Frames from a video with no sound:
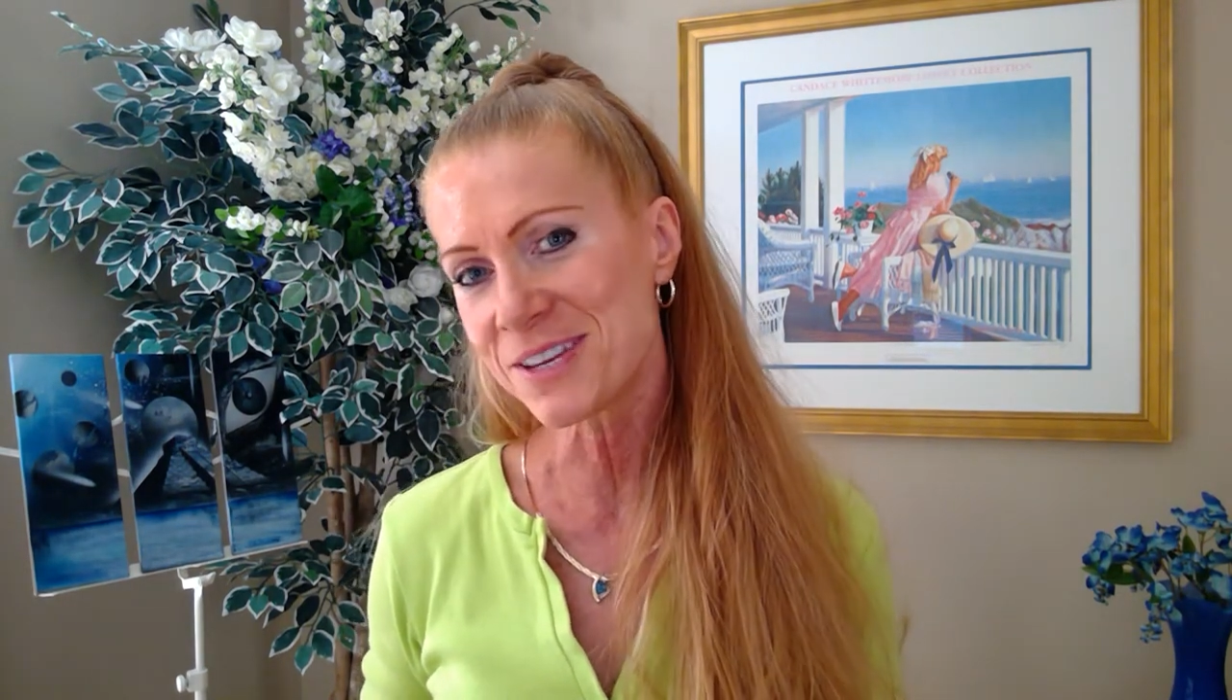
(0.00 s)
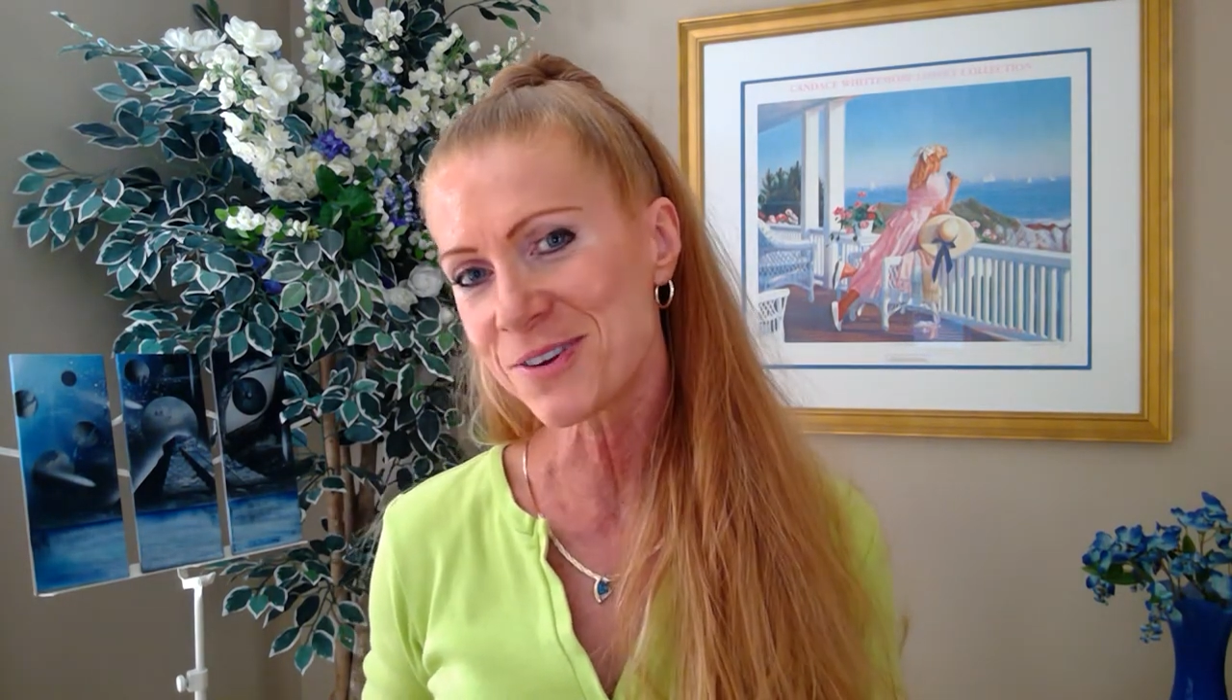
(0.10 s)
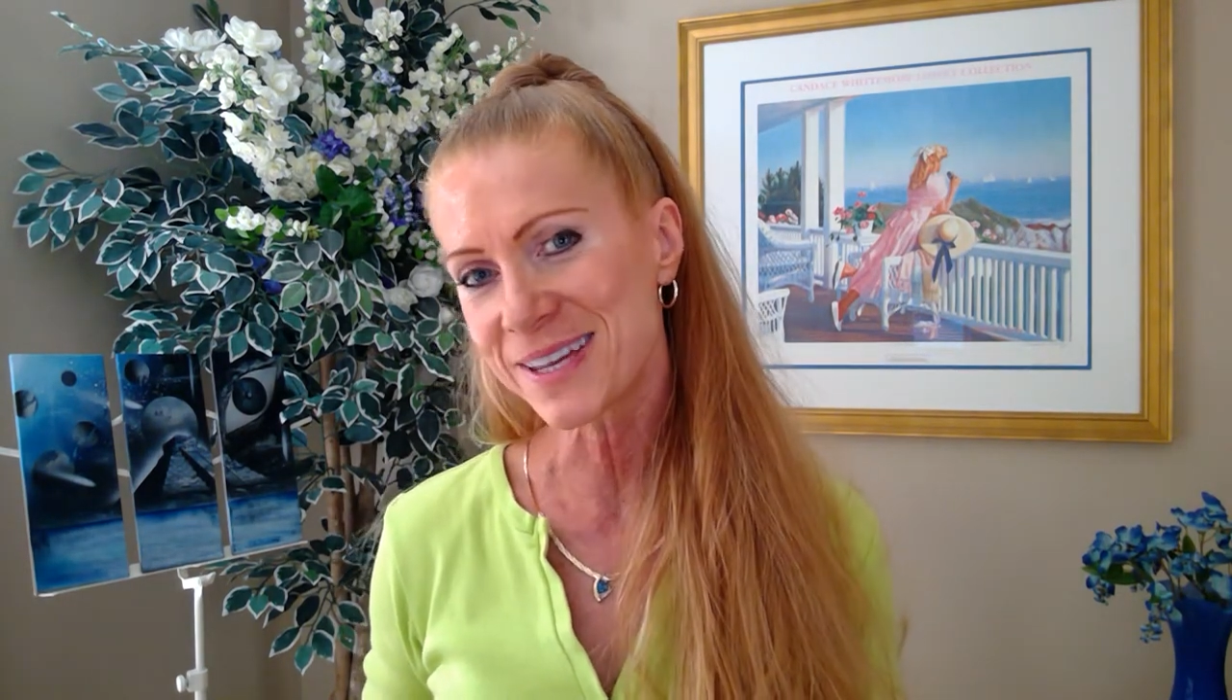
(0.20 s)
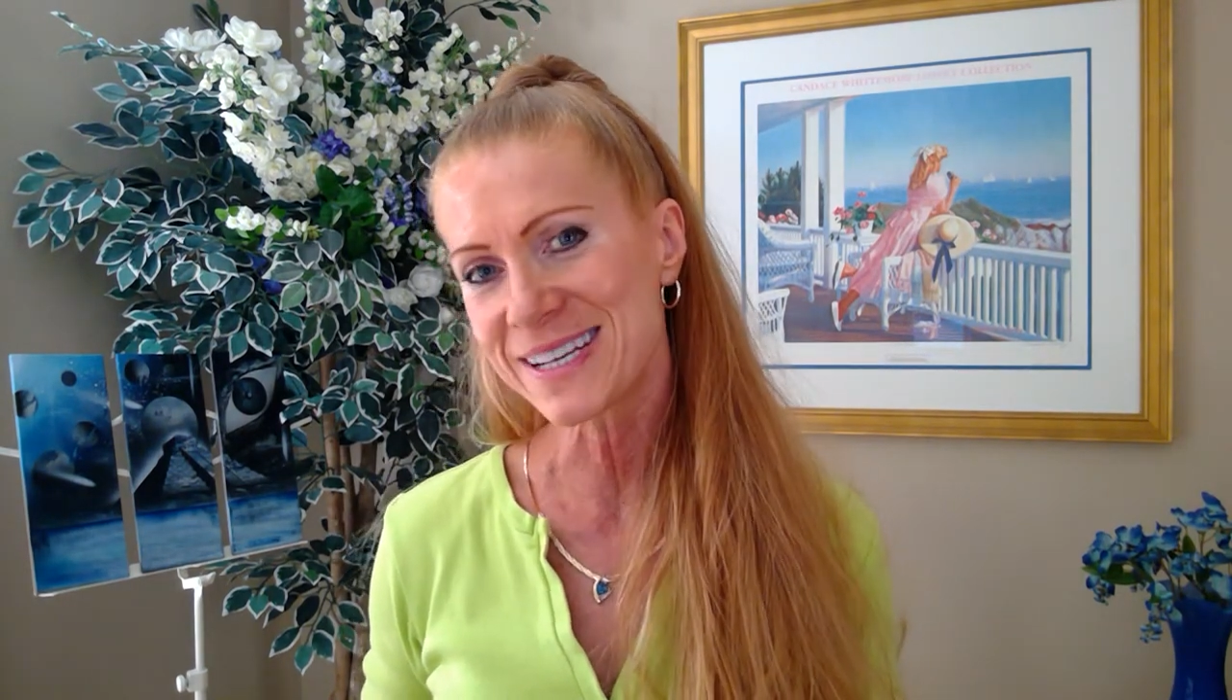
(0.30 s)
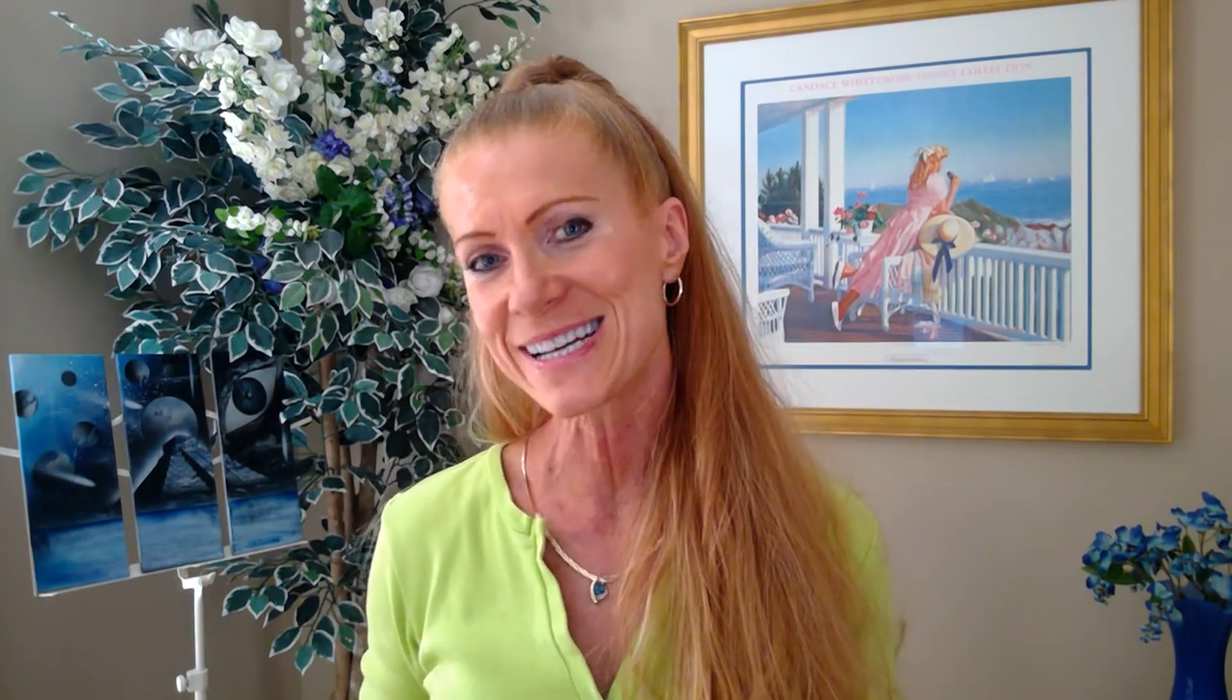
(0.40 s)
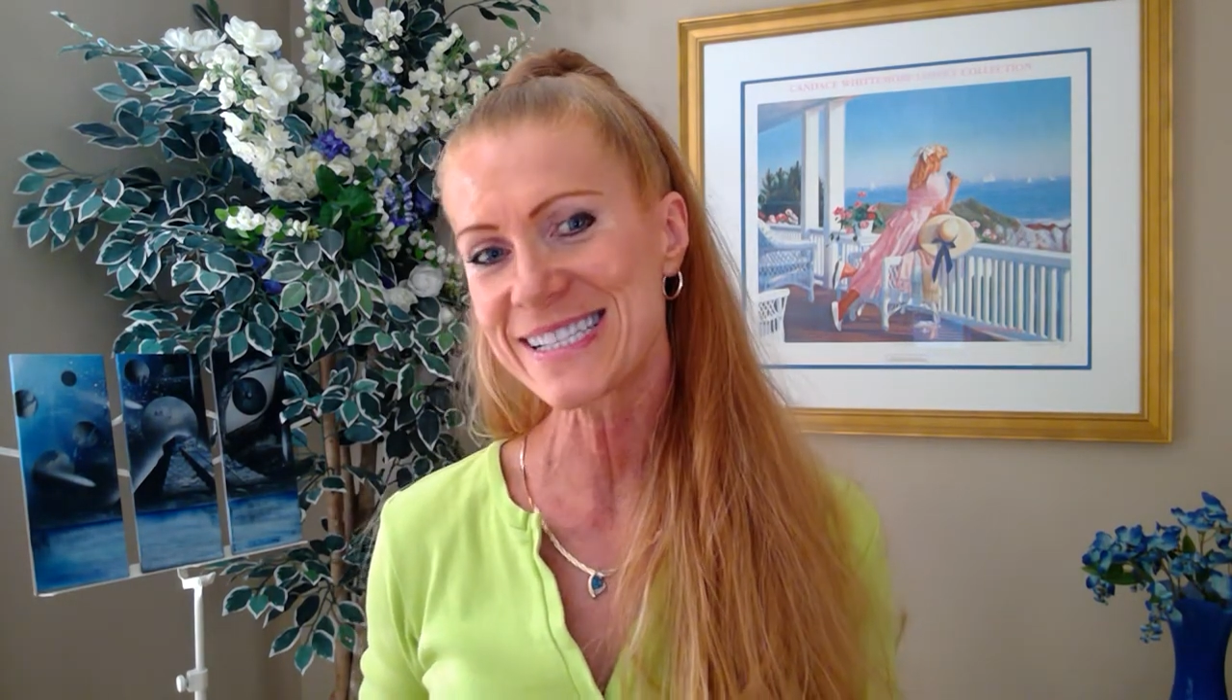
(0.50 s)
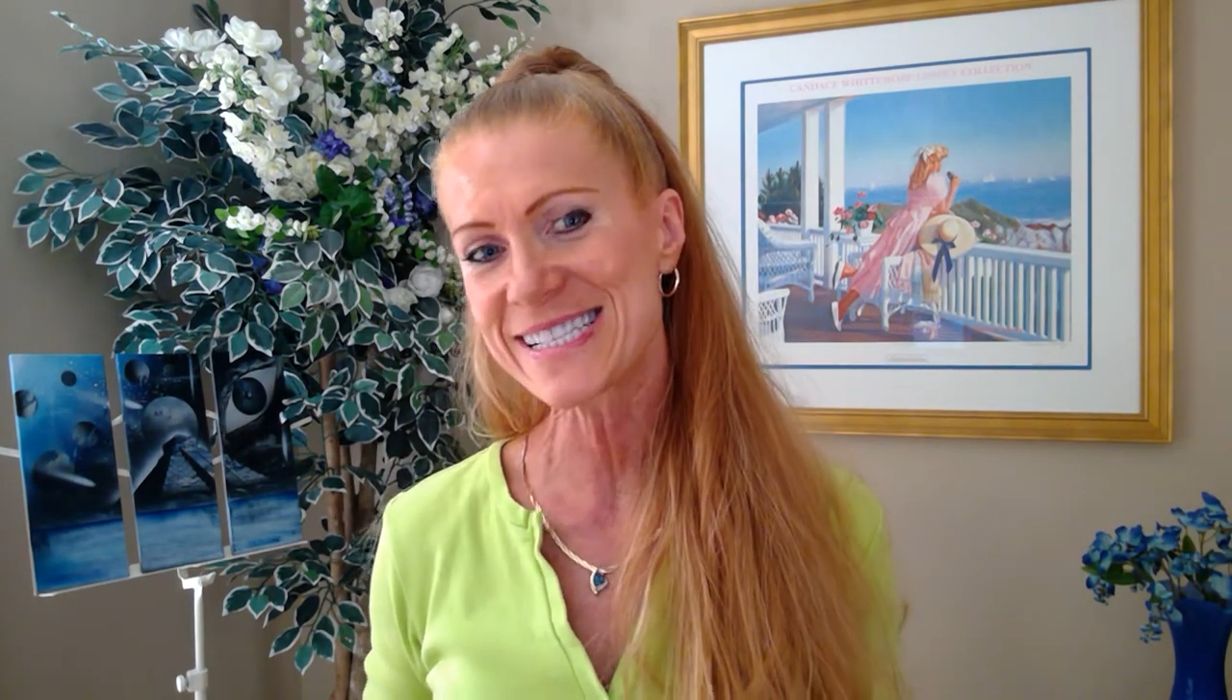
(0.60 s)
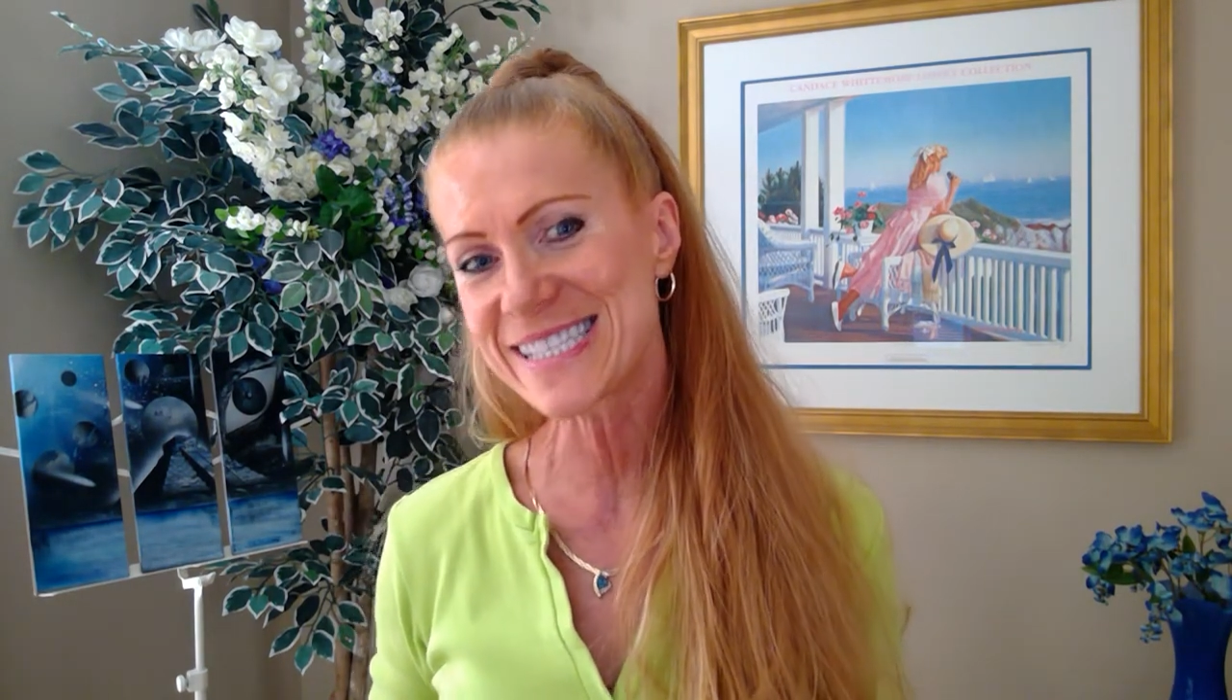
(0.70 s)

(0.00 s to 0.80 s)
you cannot